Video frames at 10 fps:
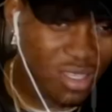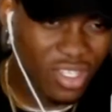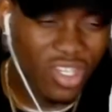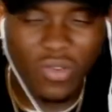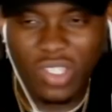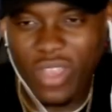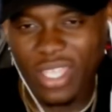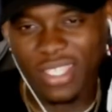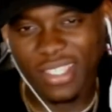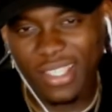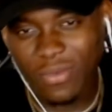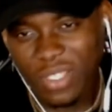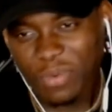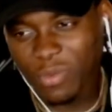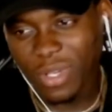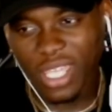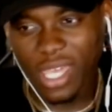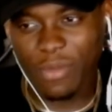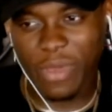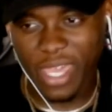You know what's crazy? Someone's probably
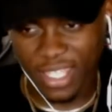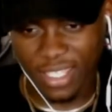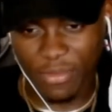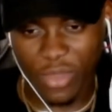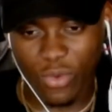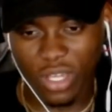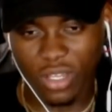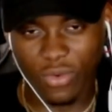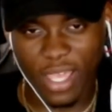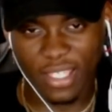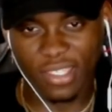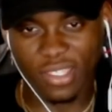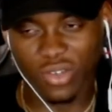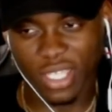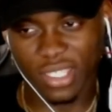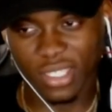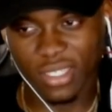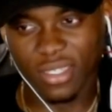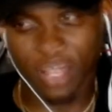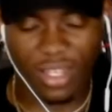getting paid to make WONDERWEISS's
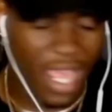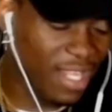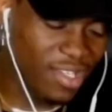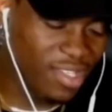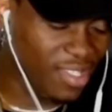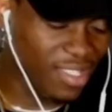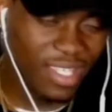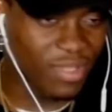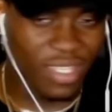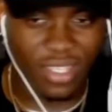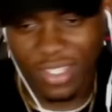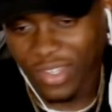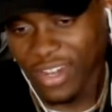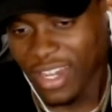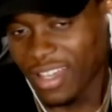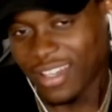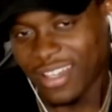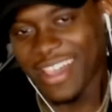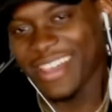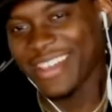noises. I just steeped it. Sorry.
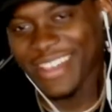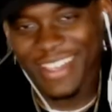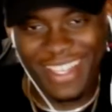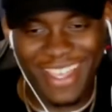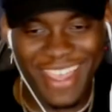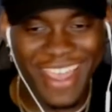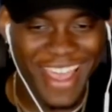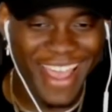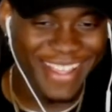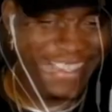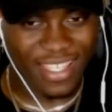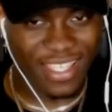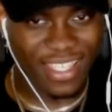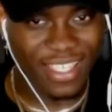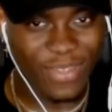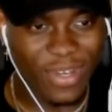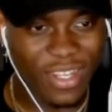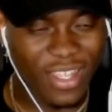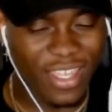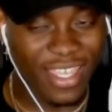This is one
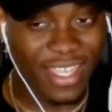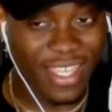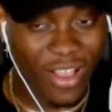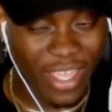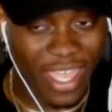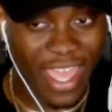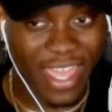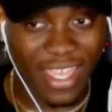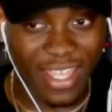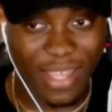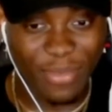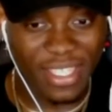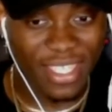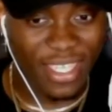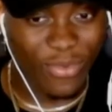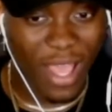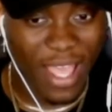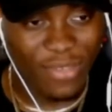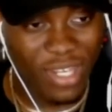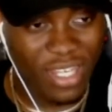of the... Okay, let me see. Why
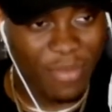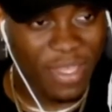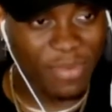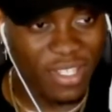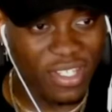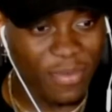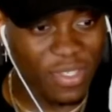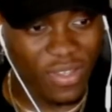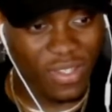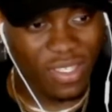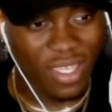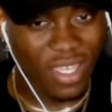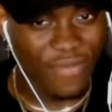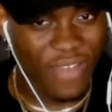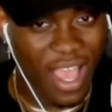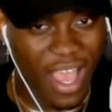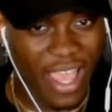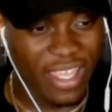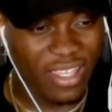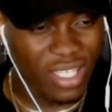is it one of the best Bleach episodes? For
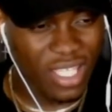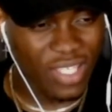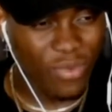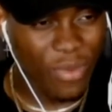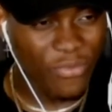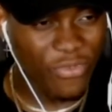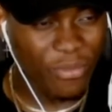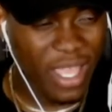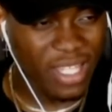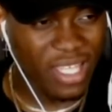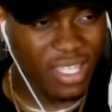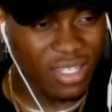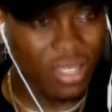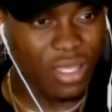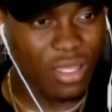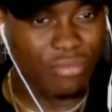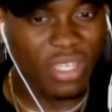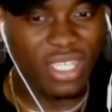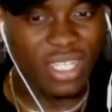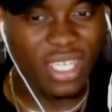I. It's the one from back then.
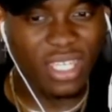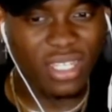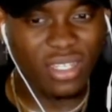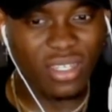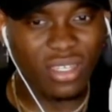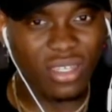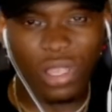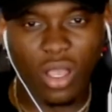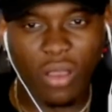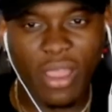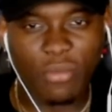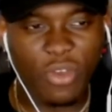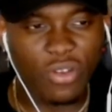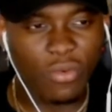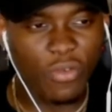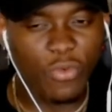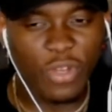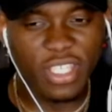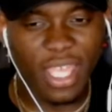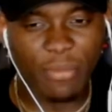Meaning... Alright, come on, Robert. What
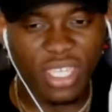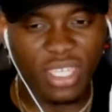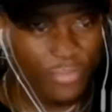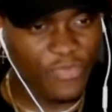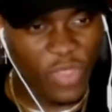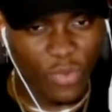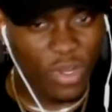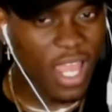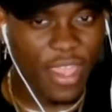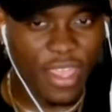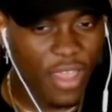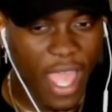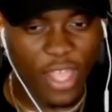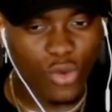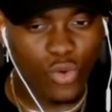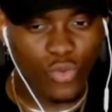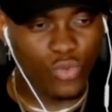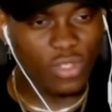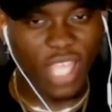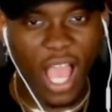does that mean? What, like, cool.
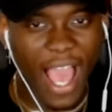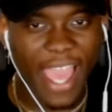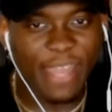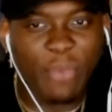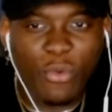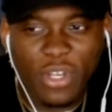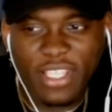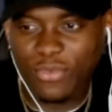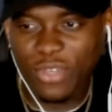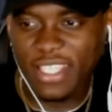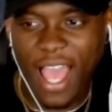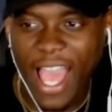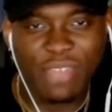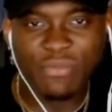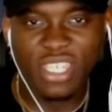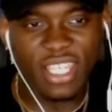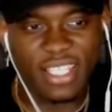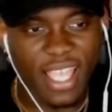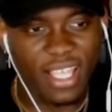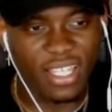The I, but what does the I mean
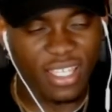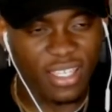exactly?